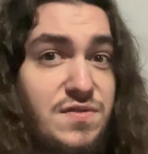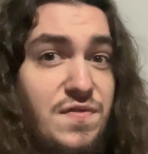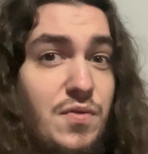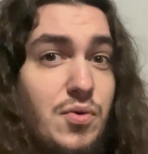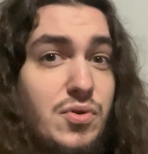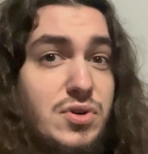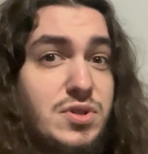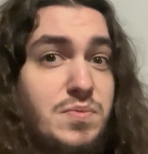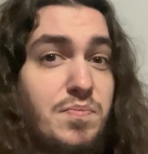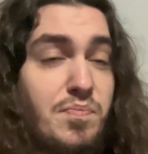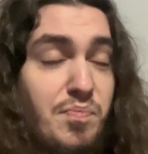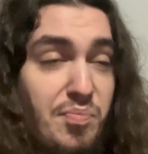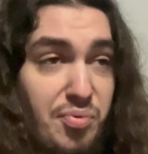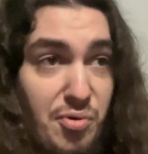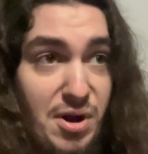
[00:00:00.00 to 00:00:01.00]
4's
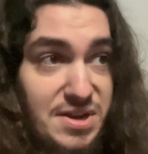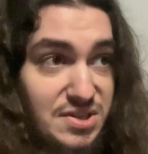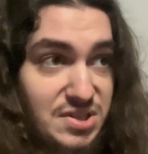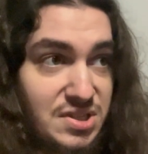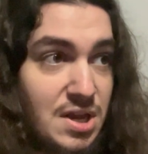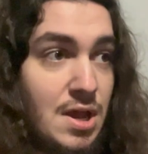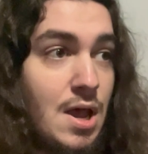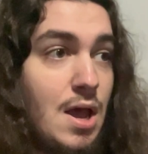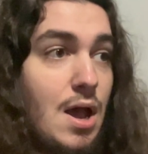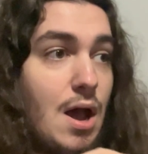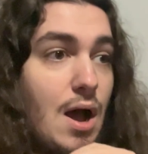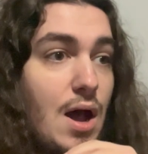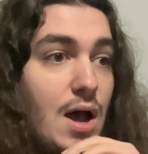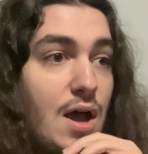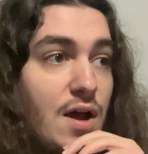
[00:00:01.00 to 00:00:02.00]
price.
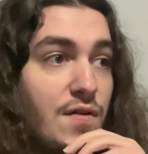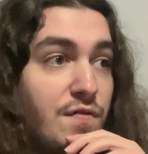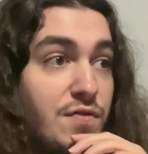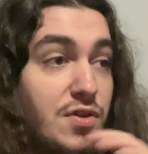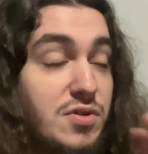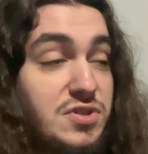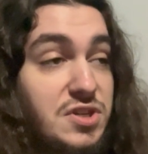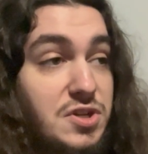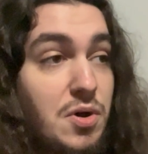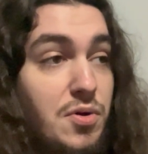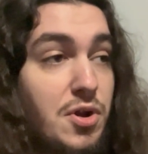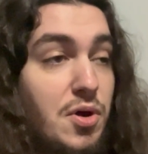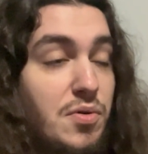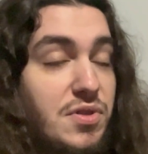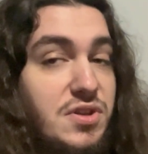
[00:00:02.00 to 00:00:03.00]
For those that don't
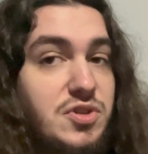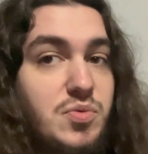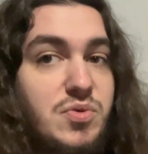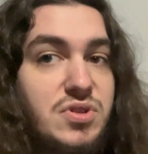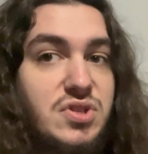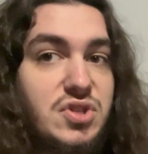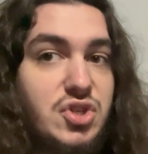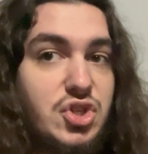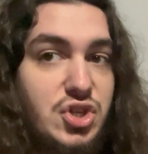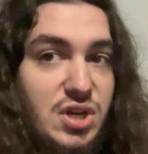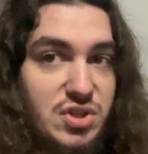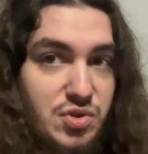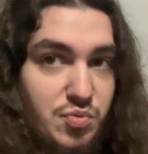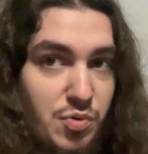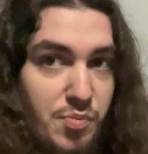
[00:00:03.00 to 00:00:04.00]
know, this was
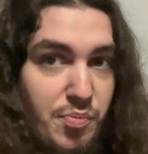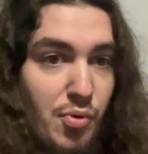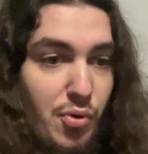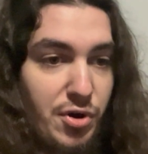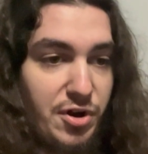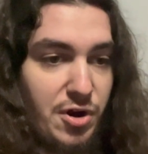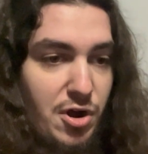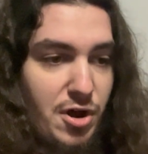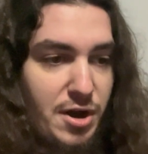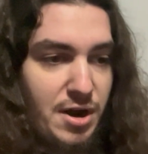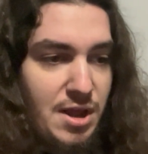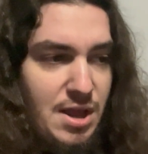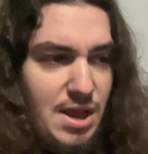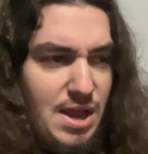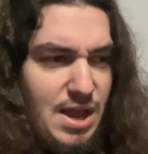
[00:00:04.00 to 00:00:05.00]
just reported on
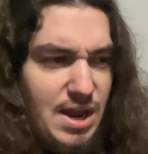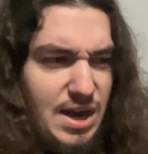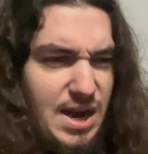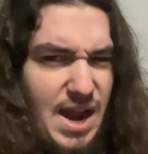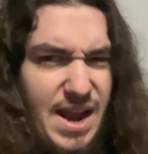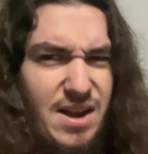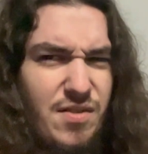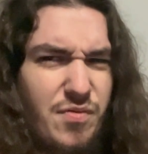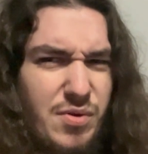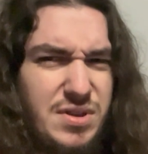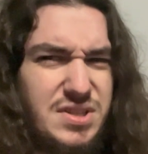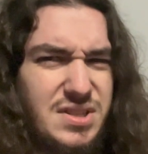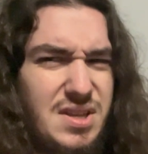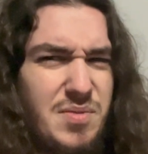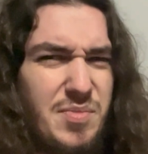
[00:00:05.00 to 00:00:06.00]
kind of
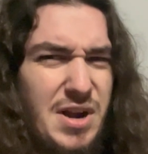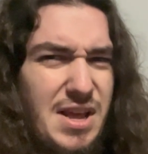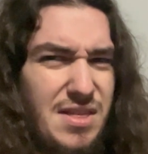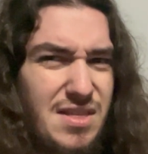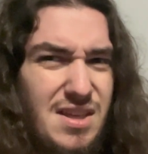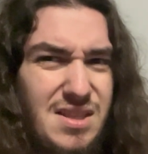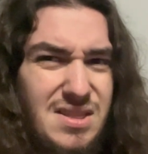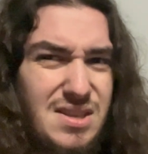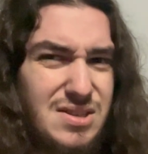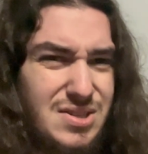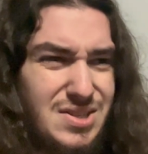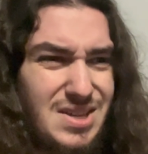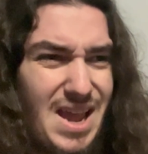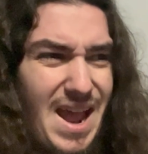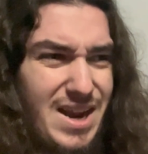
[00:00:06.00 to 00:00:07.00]
recently, but I think
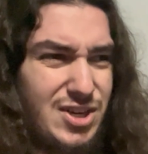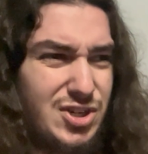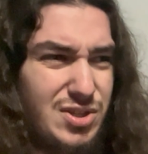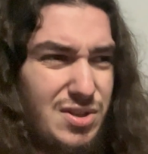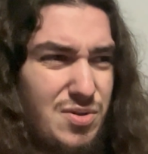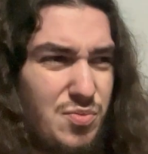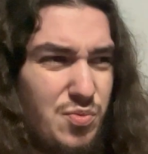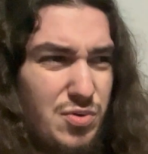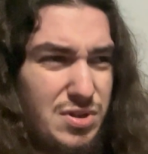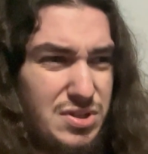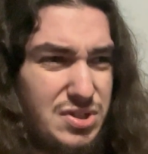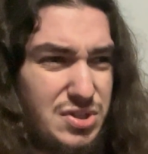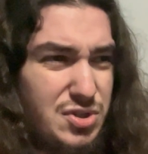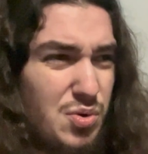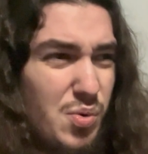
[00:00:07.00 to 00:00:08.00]
this actually
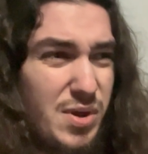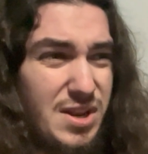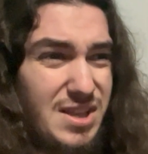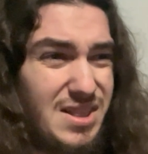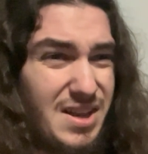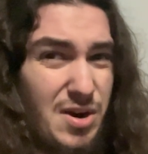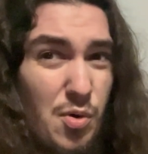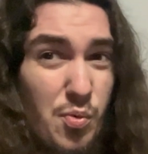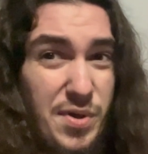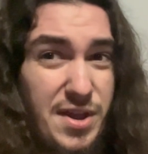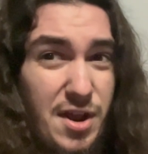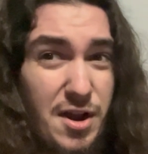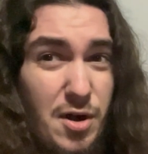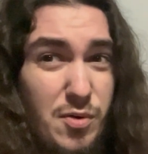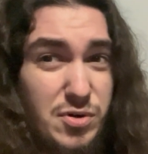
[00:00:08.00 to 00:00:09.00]
was tweeted like a week
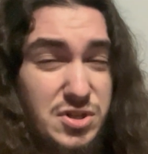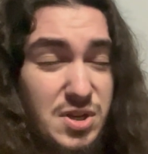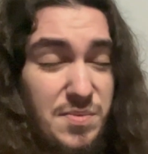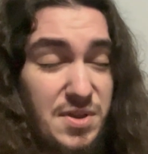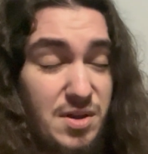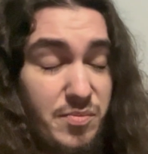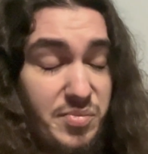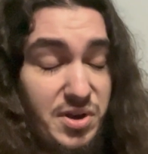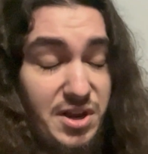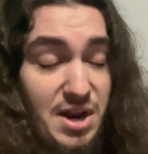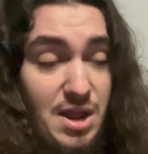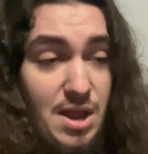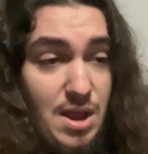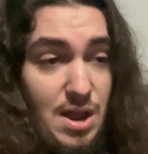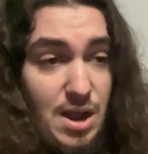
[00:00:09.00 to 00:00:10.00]
ago or something, but
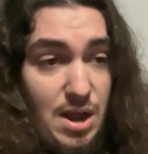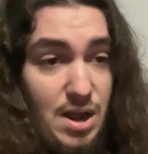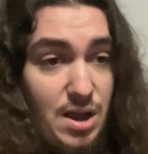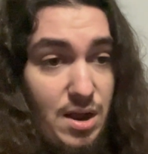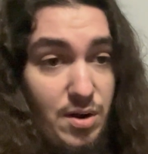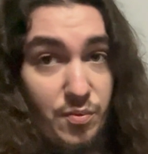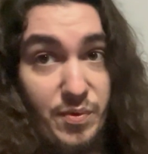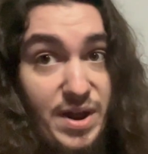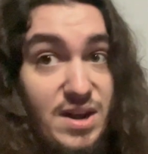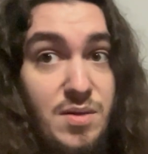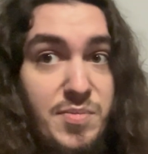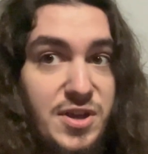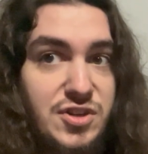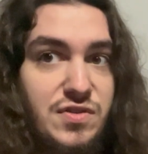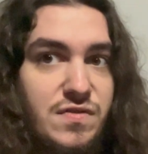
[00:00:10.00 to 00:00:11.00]
Randy
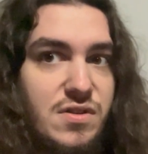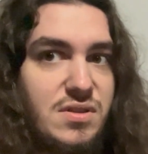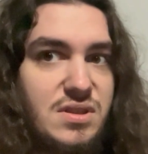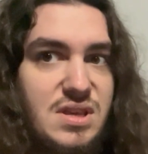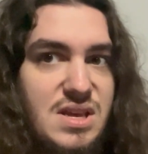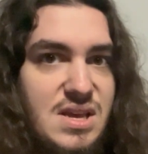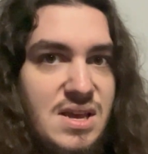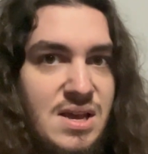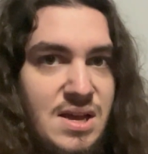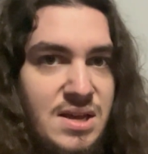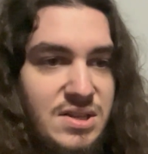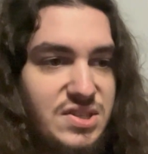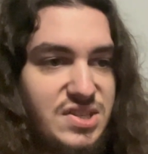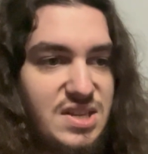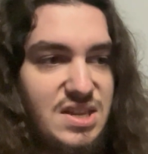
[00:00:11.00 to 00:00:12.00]
Pitchford, the
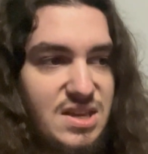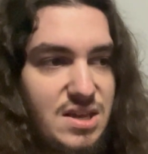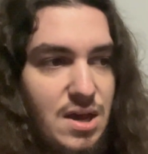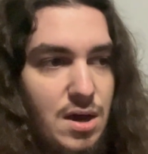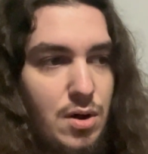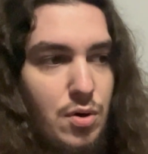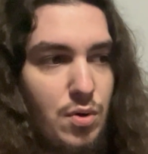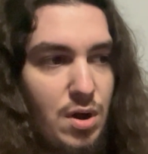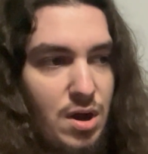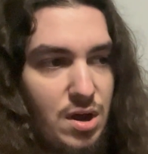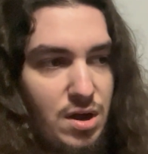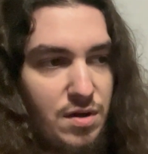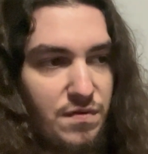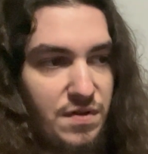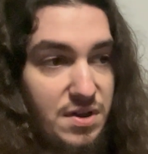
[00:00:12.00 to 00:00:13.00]
CEO
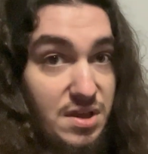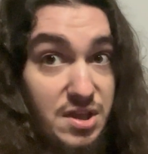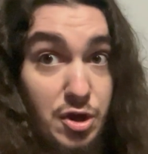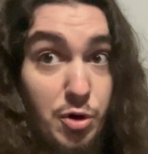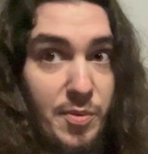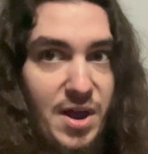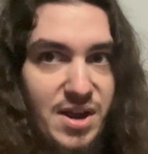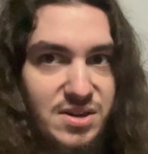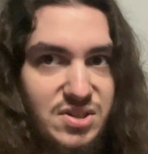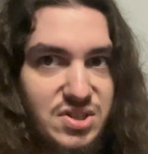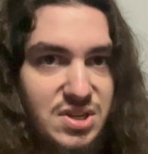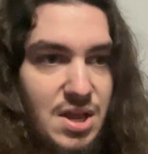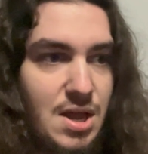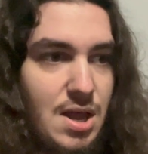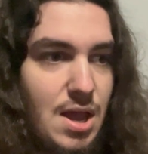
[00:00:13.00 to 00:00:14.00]
of Gearbox,